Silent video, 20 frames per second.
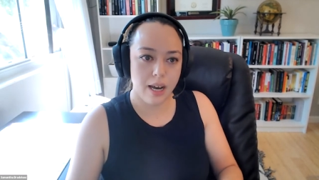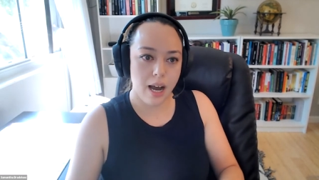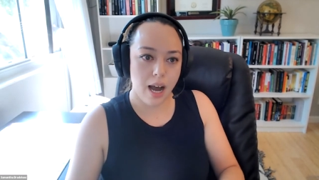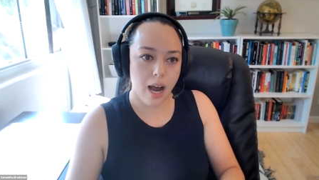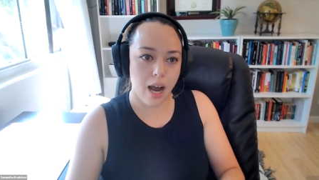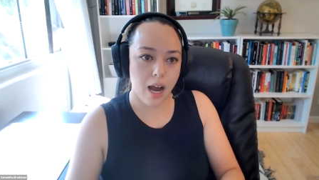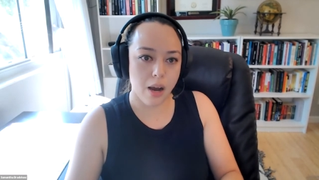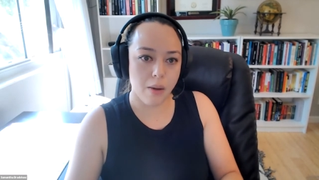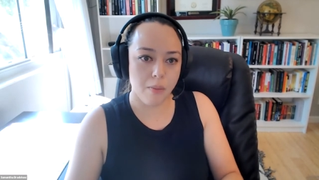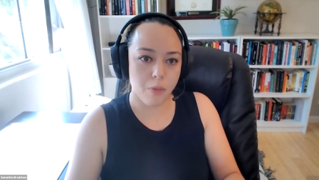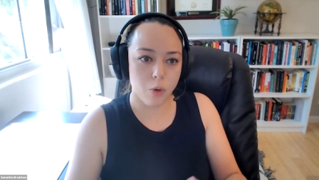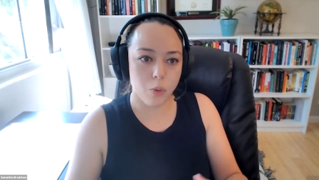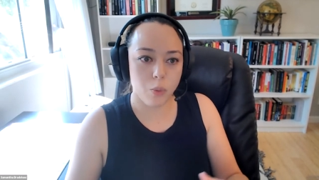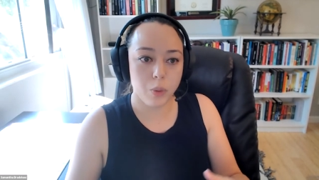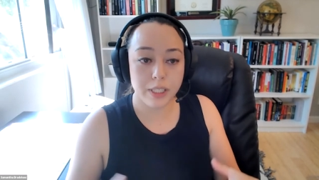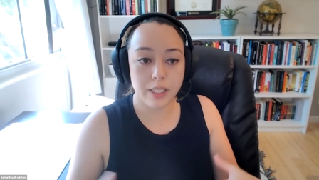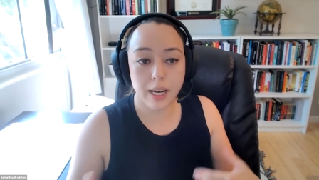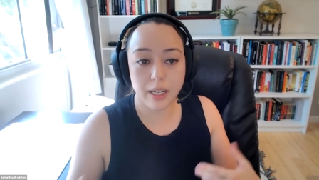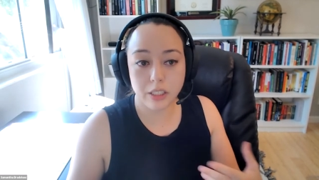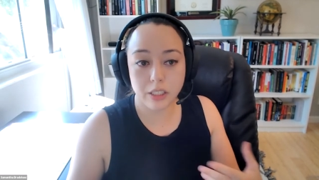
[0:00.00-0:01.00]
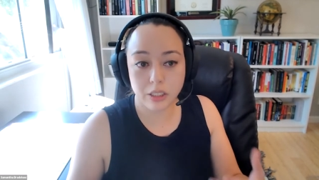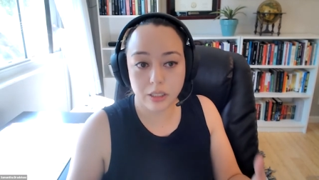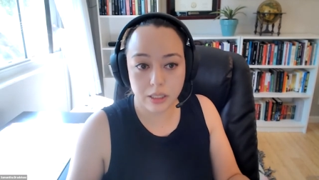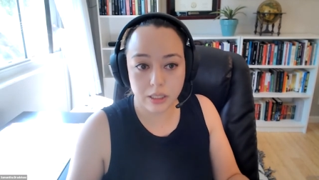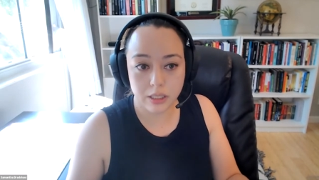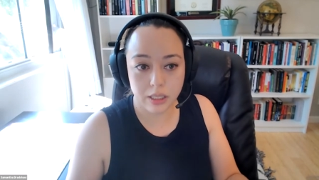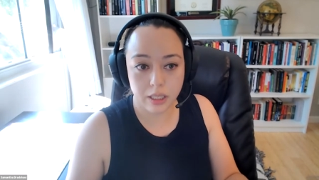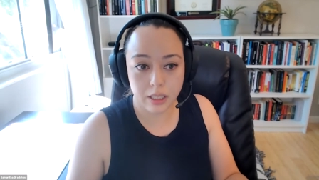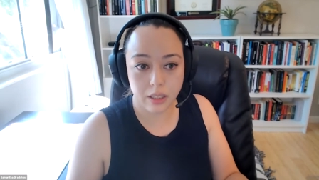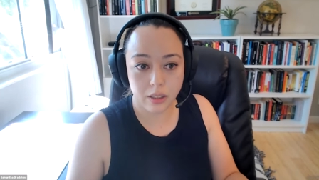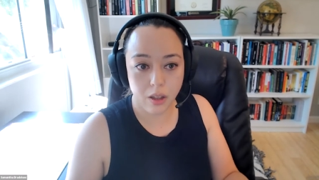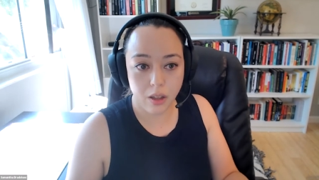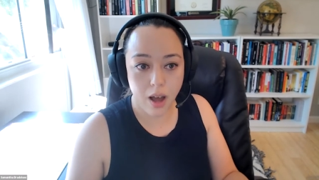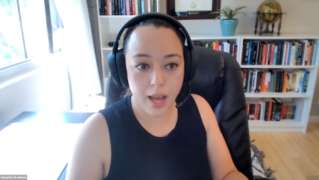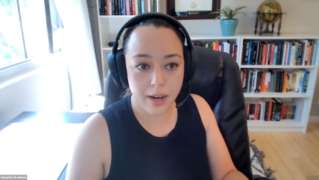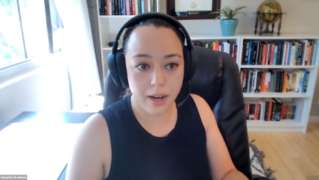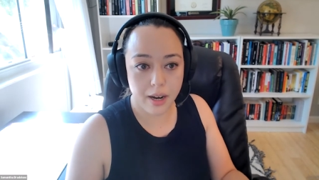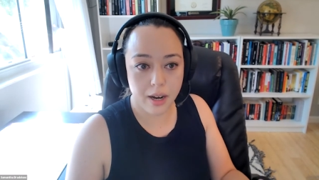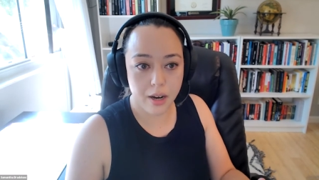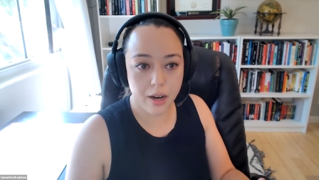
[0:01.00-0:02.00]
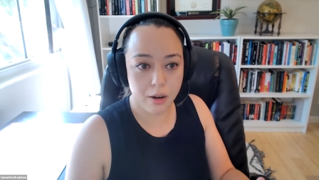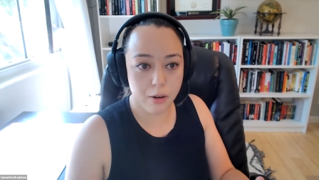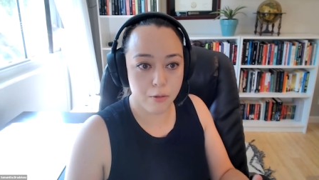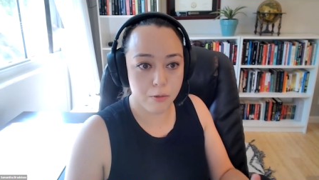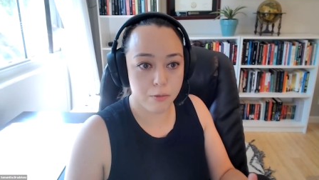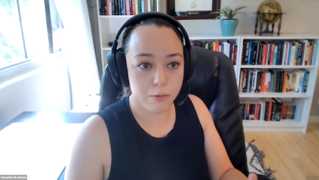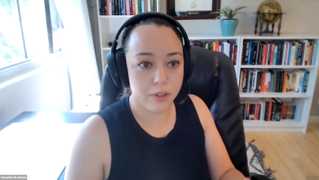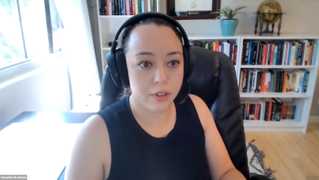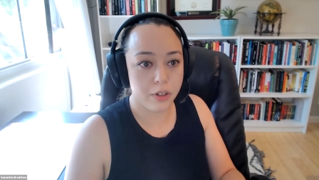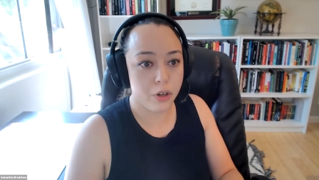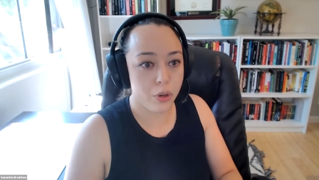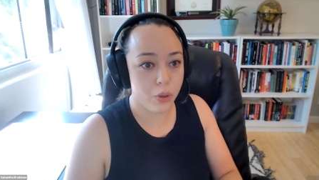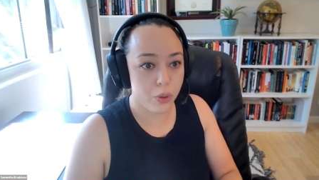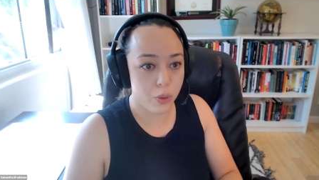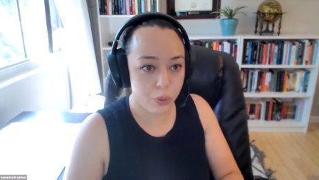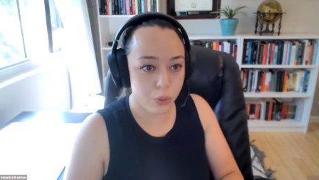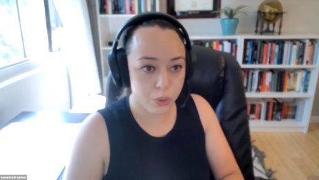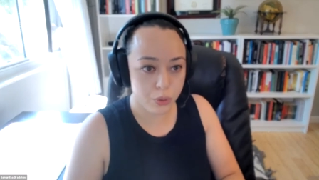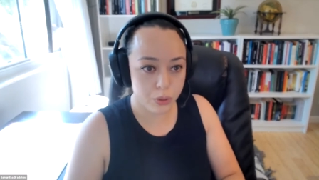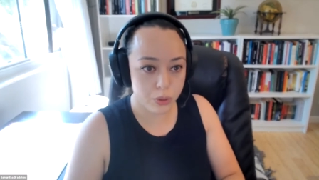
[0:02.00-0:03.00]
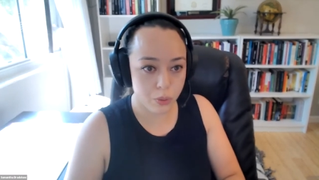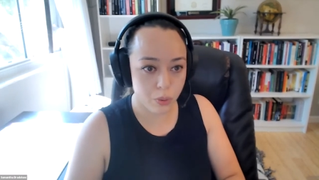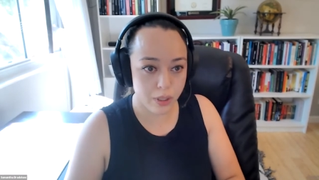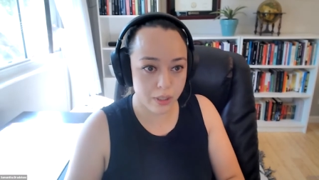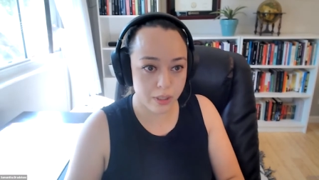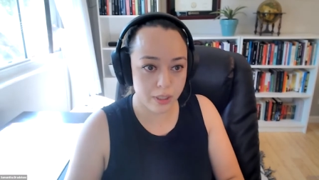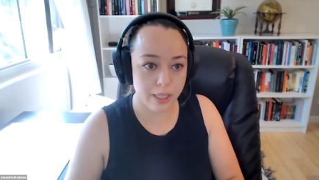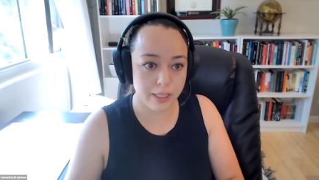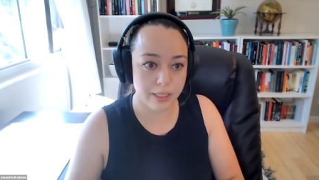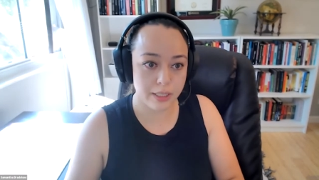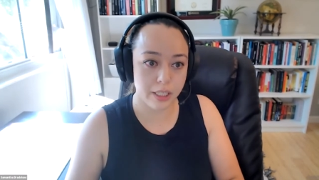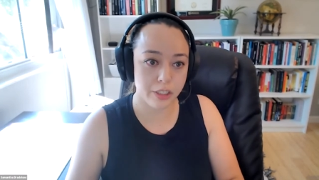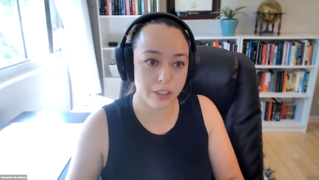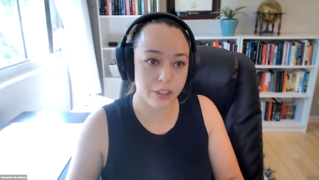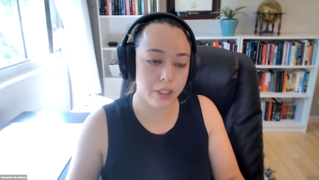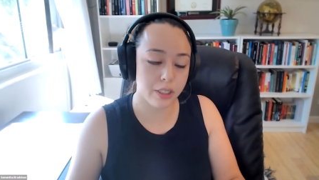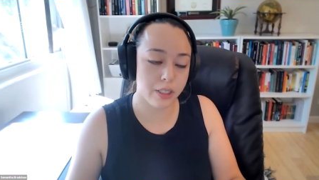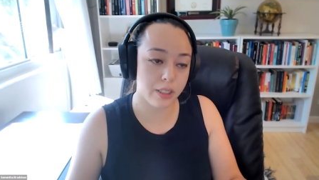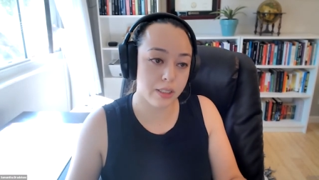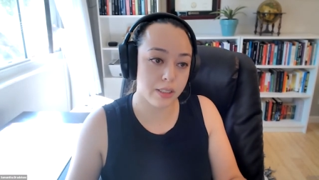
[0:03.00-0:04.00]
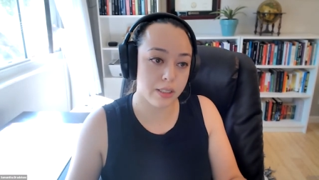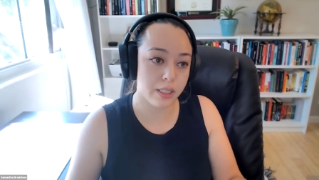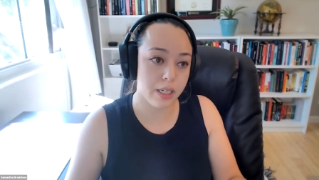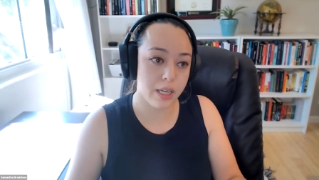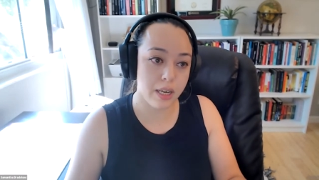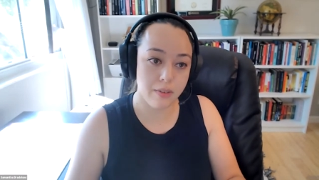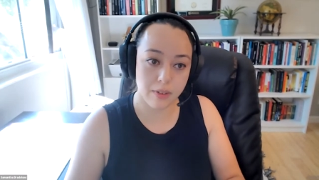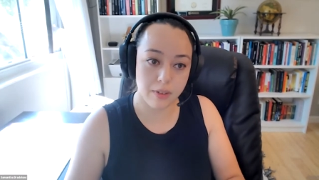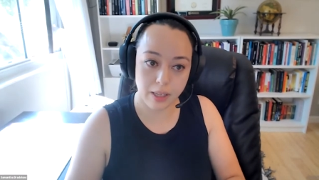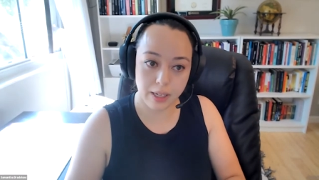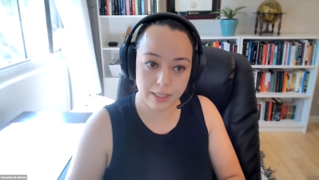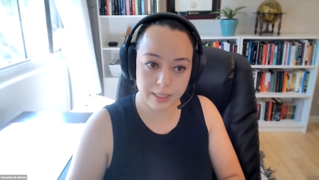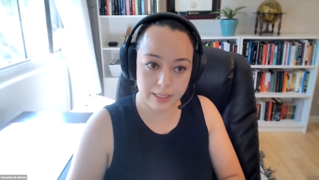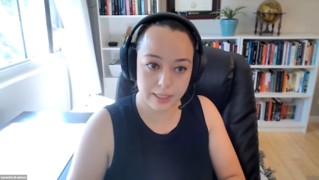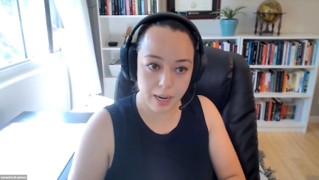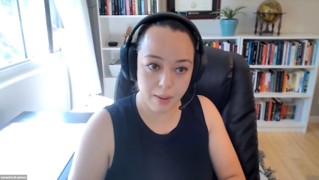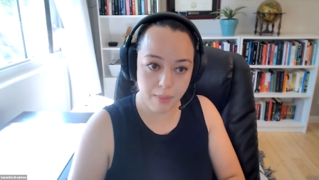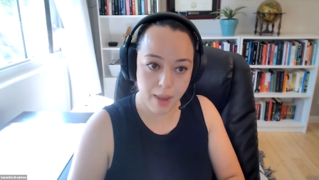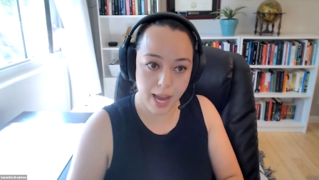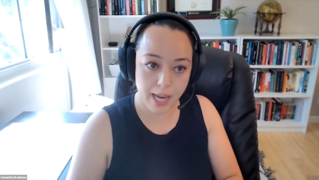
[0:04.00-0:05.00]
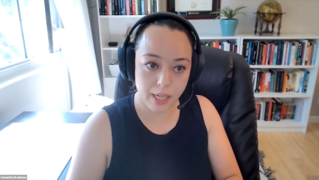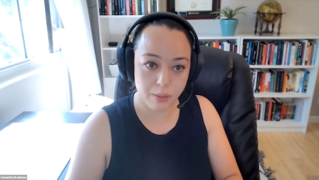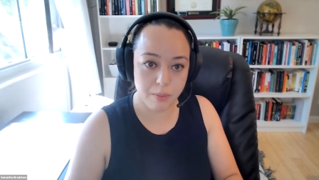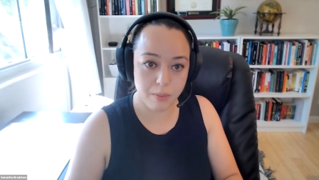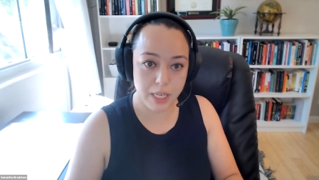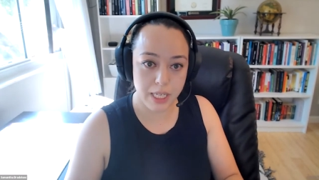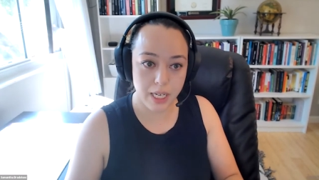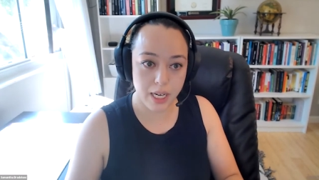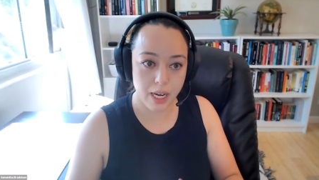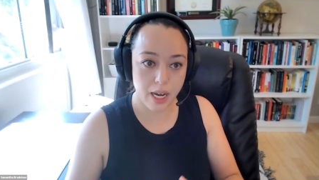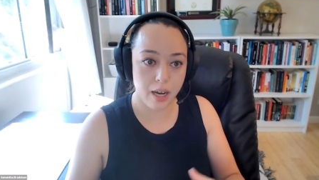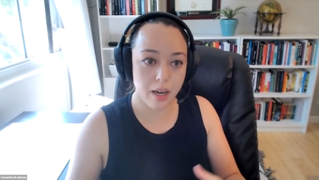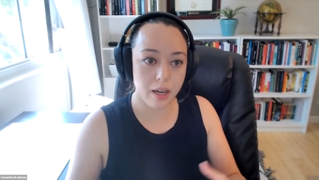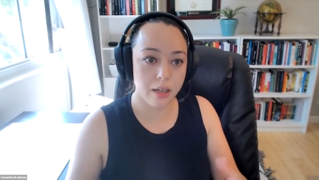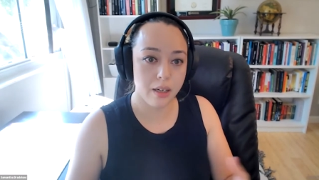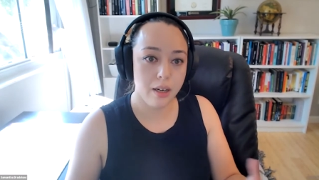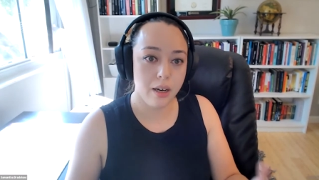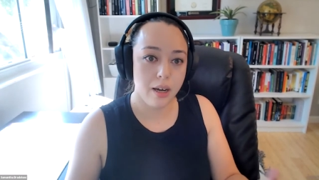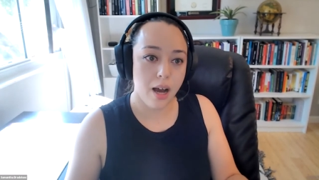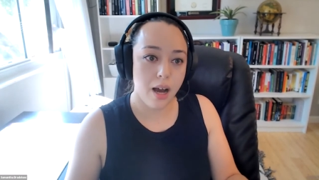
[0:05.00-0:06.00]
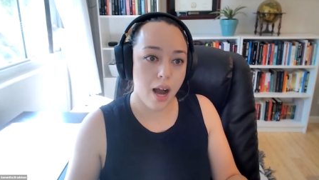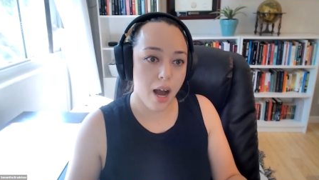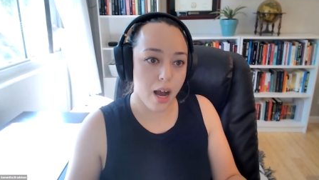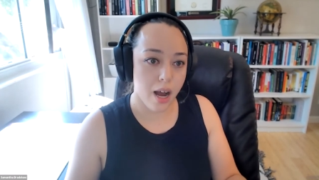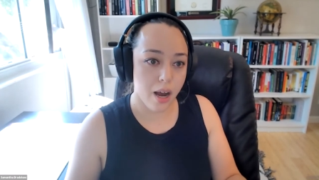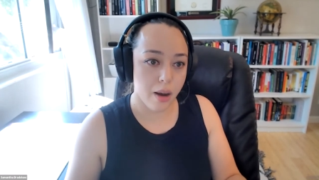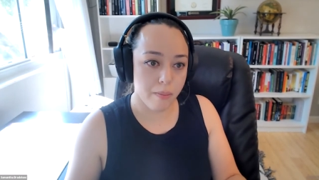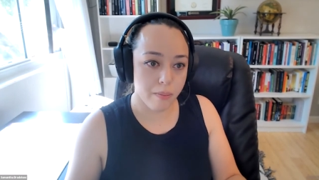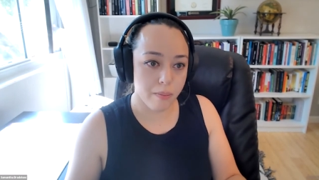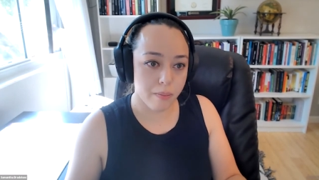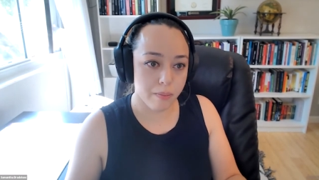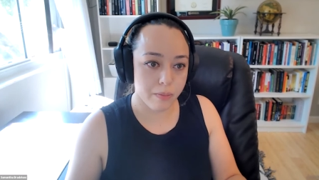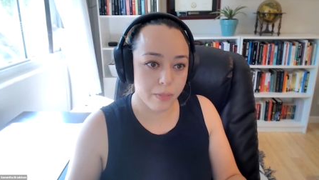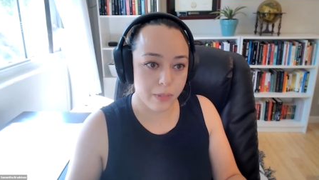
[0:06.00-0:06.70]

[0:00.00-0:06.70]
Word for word: um, we actually see a lot of news organizations and even like state-backed media um,